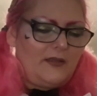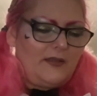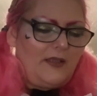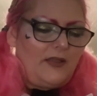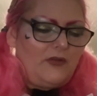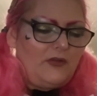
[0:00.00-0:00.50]

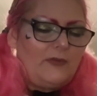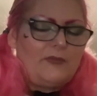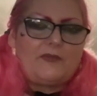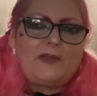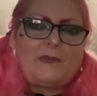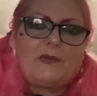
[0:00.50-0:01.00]
I call it
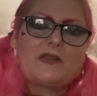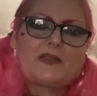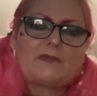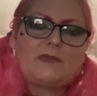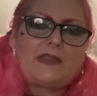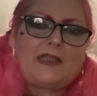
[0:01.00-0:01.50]
Marie
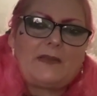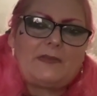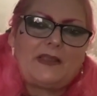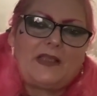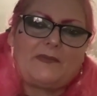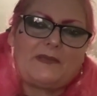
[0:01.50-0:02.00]
because my neighbour
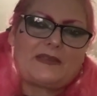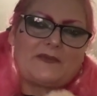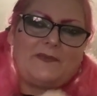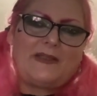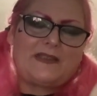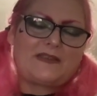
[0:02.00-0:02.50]
gave me some
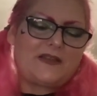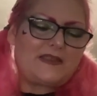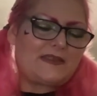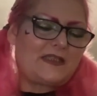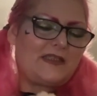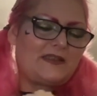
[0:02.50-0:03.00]

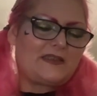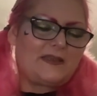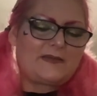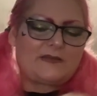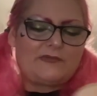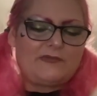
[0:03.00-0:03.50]
Valentine's Day and her
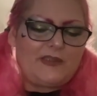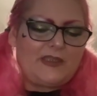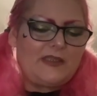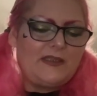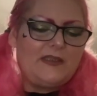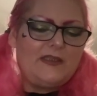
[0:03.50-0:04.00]
name's Marie.
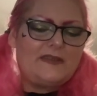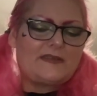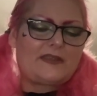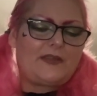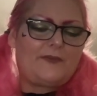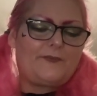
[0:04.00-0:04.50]

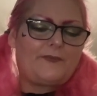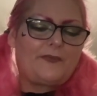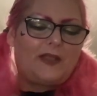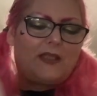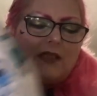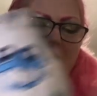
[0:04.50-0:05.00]
So
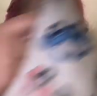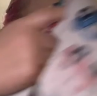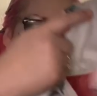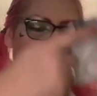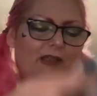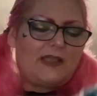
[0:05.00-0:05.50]
it
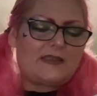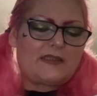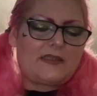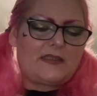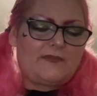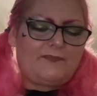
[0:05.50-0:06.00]
goes around
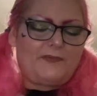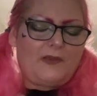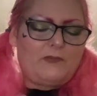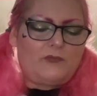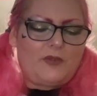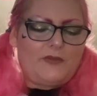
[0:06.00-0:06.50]
the
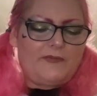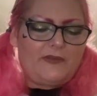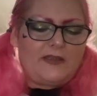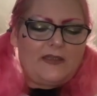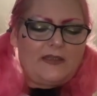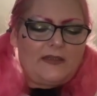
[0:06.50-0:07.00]
front where
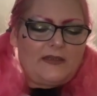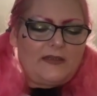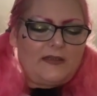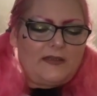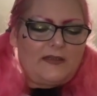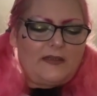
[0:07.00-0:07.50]

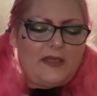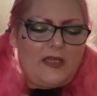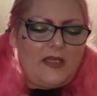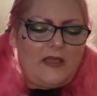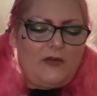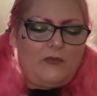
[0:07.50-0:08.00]

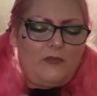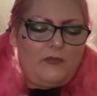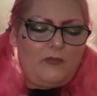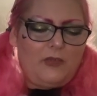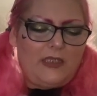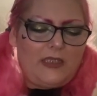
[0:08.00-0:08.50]
their
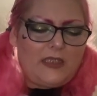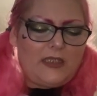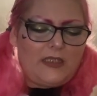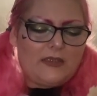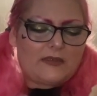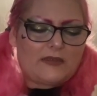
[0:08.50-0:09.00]

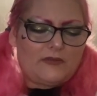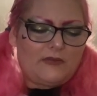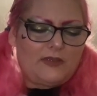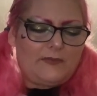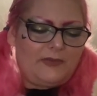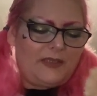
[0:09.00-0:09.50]
willy is, or
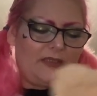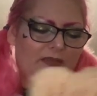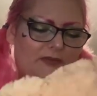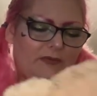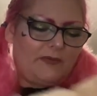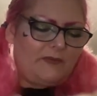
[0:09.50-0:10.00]
their
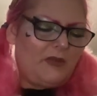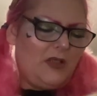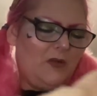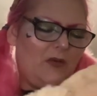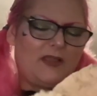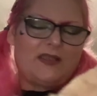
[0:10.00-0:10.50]
penis, whatever.
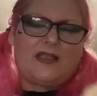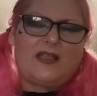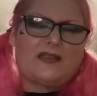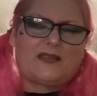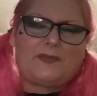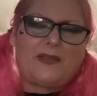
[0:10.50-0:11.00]
Yeah,
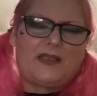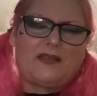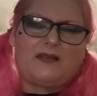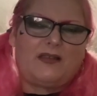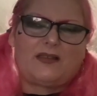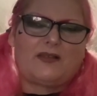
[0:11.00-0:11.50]
it's a penis,
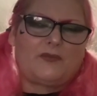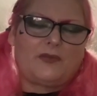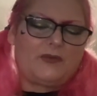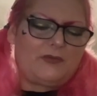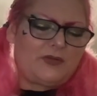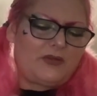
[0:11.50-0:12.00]
I don't know what
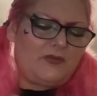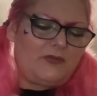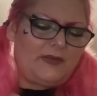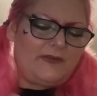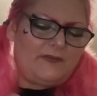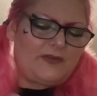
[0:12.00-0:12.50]
you want to call
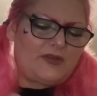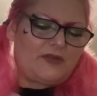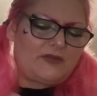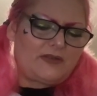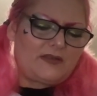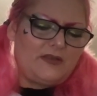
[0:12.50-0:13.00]
it, the
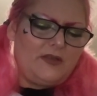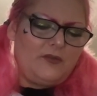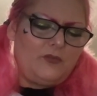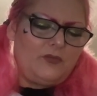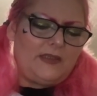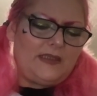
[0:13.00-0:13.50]
dog's
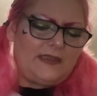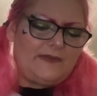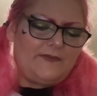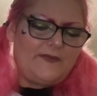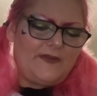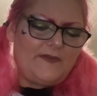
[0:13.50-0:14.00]
willy,
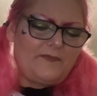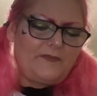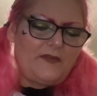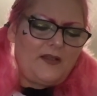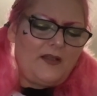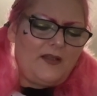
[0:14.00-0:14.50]

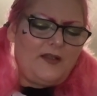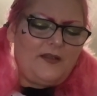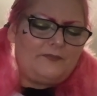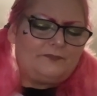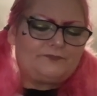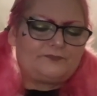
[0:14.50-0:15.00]

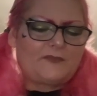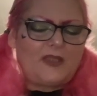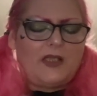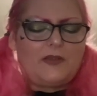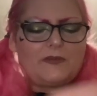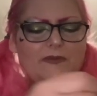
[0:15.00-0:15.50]

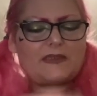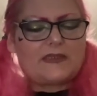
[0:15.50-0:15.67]
goes,